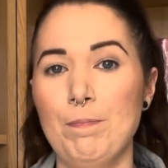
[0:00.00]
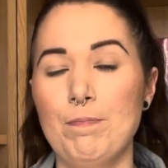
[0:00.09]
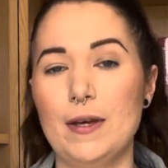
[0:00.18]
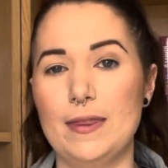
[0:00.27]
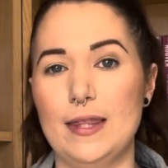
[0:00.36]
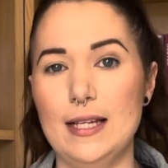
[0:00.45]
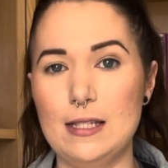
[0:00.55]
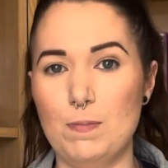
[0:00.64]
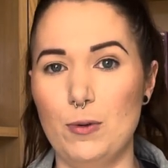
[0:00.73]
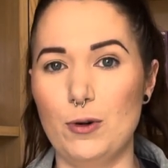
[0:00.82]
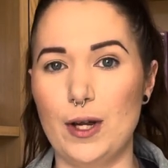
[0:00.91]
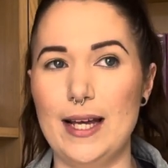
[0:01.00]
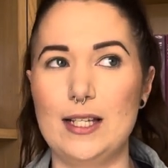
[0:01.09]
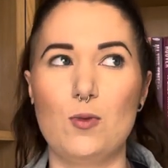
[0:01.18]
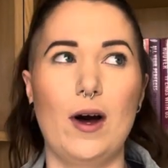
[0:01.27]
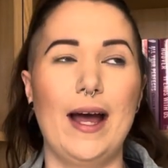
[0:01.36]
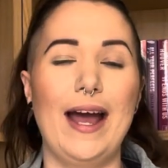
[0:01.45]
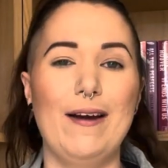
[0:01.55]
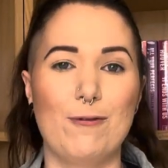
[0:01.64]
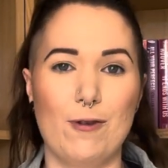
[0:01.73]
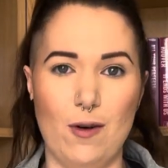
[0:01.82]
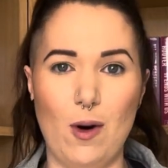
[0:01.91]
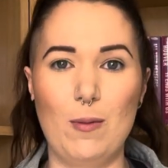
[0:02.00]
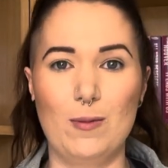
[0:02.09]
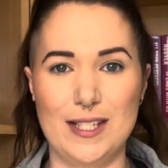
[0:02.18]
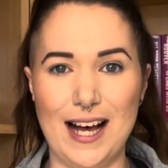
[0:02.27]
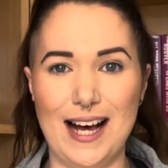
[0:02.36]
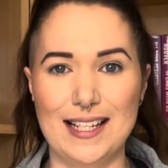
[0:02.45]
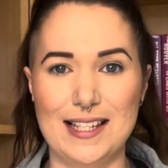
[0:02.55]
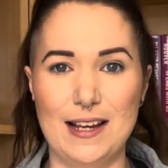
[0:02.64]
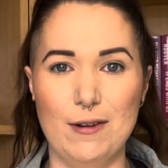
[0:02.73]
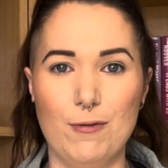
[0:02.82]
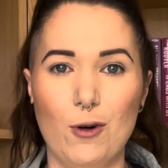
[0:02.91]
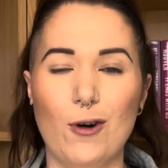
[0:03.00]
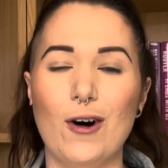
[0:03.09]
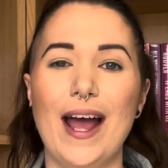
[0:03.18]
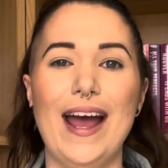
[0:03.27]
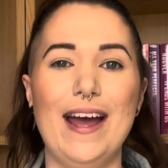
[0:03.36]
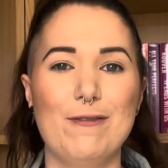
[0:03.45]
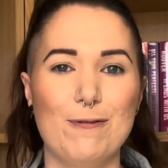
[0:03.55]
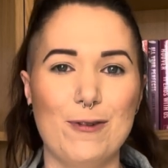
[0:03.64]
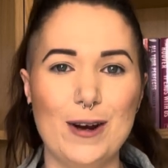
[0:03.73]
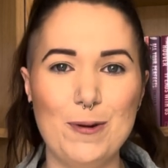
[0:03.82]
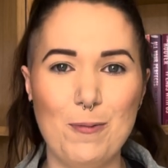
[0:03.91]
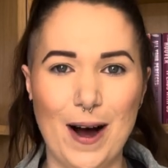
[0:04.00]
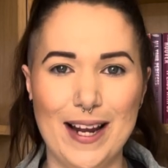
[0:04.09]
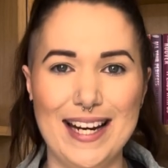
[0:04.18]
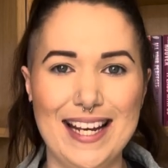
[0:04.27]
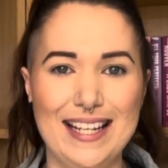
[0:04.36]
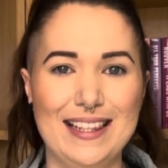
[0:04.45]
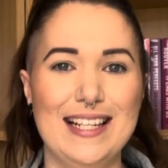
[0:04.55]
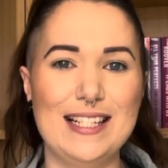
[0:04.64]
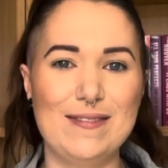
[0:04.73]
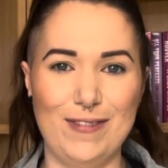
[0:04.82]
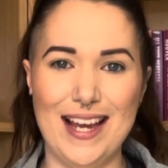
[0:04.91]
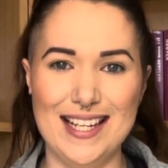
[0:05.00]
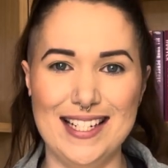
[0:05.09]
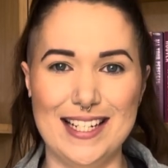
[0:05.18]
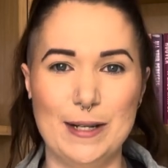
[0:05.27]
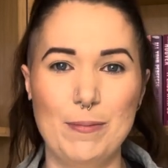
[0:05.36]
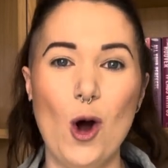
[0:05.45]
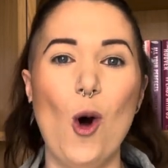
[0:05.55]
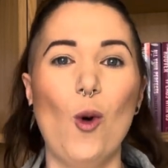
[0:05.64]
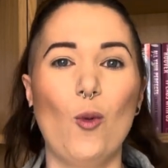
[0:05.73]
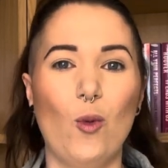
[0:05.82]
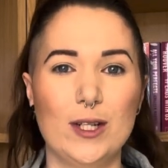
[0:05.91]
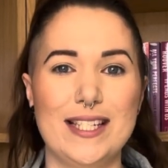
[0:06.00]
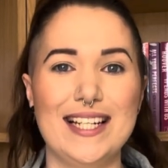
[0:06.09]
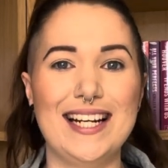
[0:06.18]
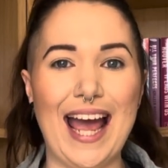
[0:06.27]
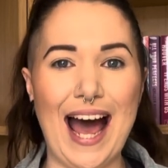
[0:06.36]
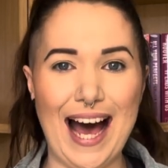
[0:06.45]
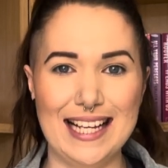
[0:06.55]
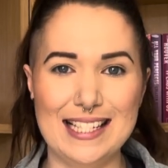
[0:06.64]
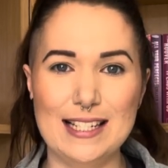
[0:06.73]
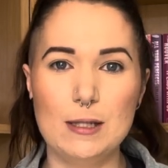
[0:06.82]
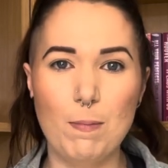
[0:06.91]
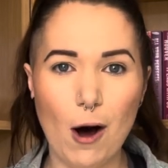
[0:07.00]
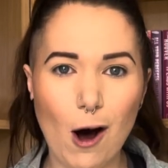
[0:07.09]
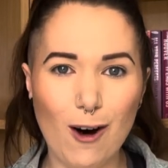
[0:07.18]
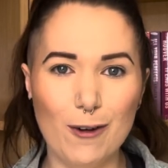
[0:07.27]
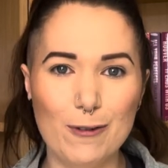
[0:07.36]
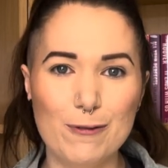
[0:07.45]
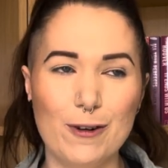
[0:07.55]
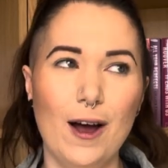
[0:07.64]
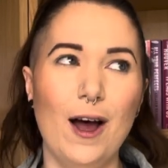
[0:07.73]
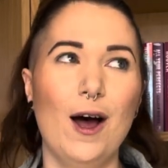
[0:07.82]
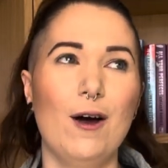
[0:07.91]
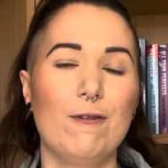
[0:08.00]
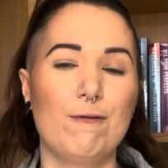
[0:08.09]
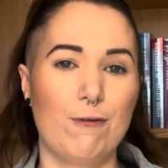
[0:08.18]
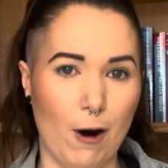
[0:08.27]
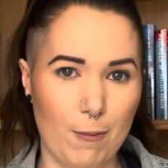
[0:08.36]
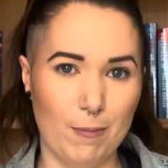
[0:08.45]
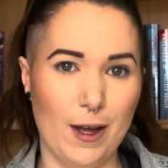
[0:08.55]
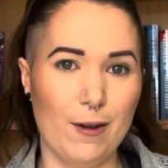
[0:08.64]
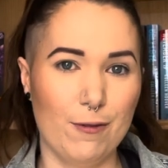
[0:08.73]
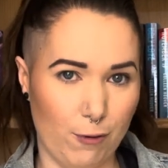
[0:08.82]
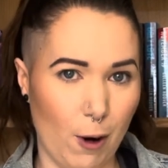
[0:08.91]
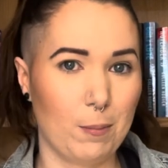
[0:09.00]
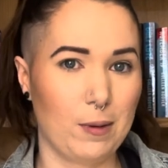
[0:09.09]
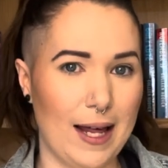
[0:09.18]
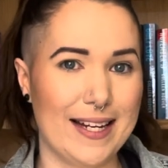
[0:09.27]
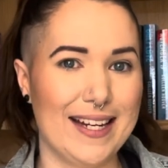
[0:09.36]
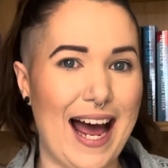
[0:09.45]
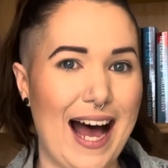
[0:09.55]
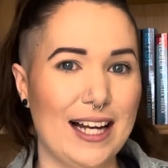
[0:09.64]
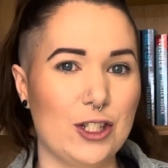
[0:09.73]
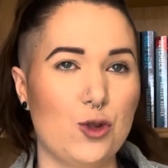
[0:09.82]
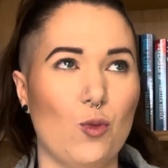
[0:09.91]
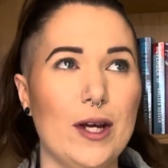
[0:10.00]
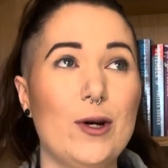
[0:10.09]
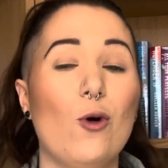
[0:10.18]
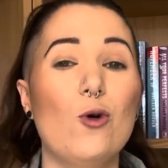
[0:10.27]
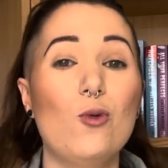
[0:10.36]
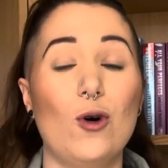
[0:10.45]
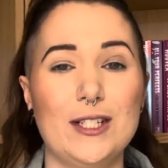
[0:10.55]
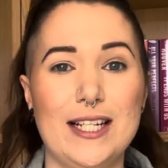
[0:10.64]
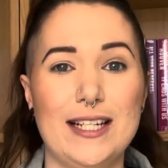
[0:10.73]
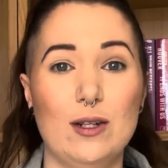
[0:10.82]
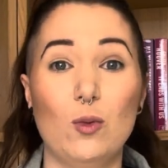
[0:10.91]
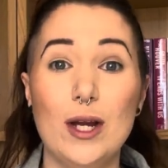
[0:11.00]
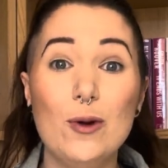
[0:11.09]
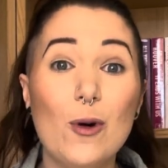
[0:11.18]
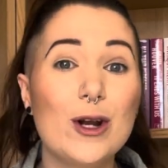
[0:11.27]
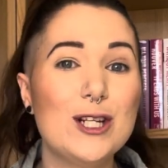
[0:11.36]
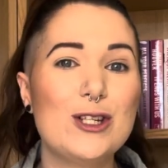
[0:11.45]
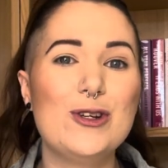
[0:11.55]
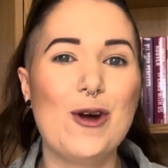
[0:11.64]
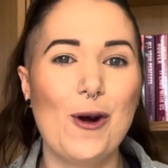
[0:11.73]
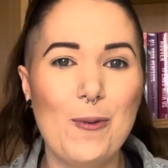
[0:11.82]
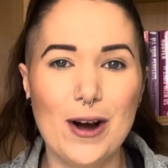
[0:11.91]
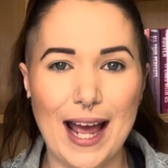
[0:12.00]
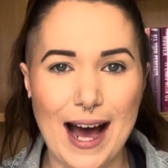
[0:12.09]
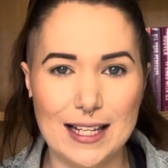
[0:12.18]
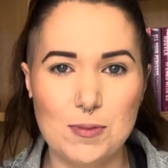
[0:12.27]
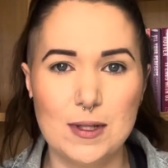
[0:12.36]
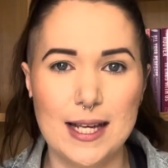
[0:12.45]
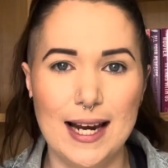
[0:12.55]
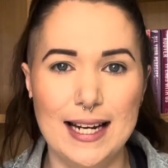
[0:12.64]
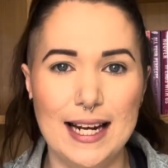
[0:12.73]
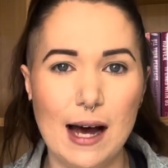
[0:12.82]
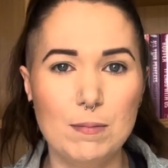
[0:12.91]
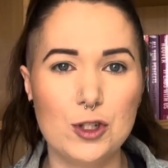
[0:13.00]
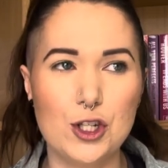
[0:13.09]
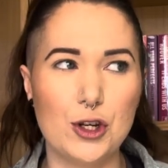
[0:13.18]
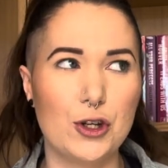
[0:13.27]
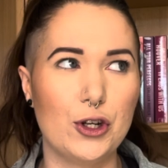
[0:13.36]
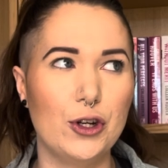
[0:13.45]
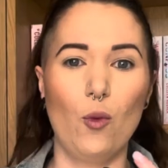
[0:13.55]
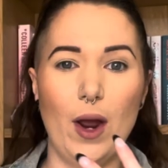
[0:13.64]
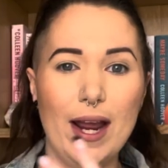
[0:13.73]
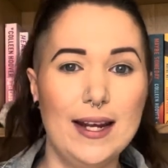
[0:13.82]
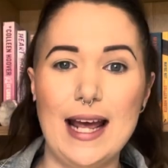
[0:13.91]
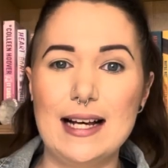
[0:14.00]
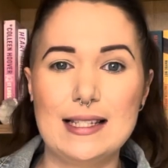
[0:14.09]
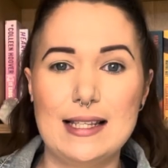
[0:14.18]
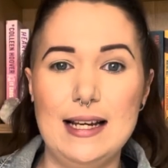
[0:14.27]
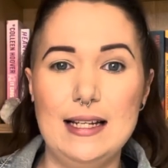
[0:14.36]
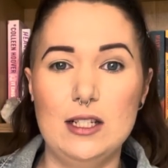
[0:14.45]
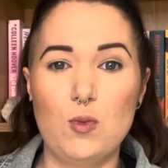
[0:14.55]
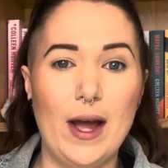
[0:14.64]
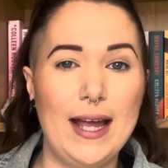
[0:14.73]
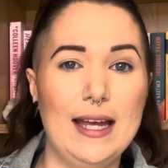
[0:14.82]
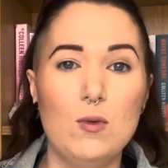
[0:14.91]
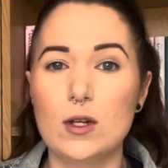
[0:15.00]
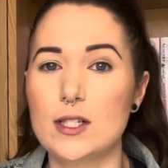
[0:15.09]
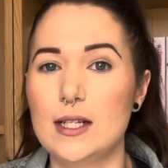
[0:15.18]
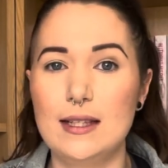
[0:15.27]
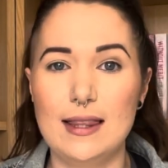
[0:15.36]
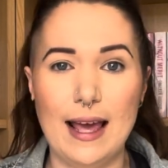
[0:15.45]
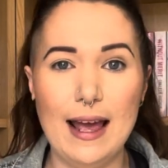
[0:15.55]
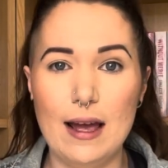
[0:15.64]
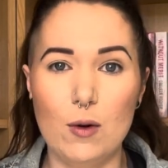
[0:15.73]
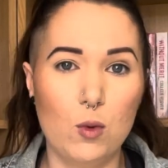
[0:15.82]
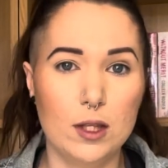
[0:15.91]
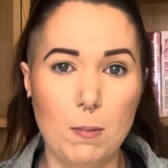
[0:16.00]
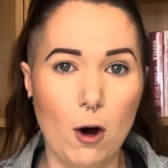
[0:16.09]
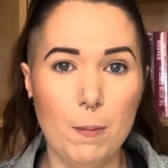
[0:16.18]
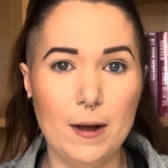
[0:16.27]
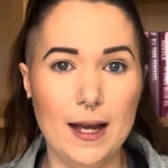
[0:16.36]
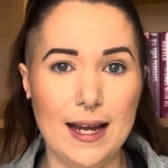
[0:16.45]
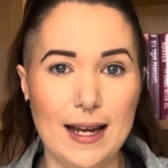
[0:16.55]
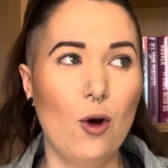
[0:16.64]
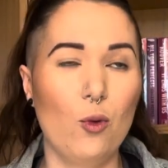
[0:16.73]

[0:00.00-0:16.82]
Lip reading: But this book is what everyone was asking for. Everyone in this fandom wanted Cass's POV from Blood and Ash. We all wanted it. We wanted to know what Cass was getting up to in our scenes where he wasn't there with Poppy.